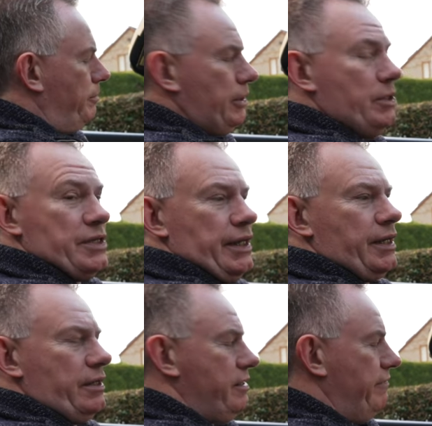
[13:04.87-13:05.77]

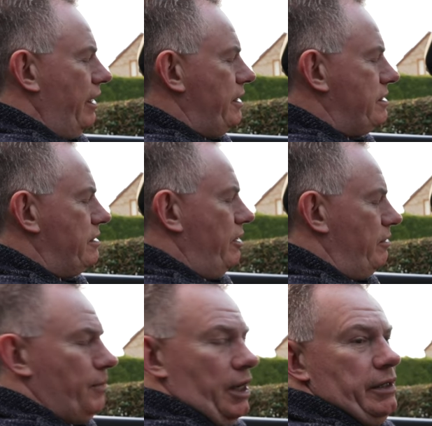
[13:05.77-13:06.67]
music device. It's
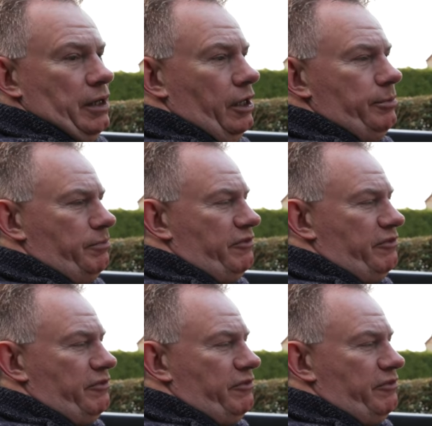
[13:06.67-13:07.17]
now playing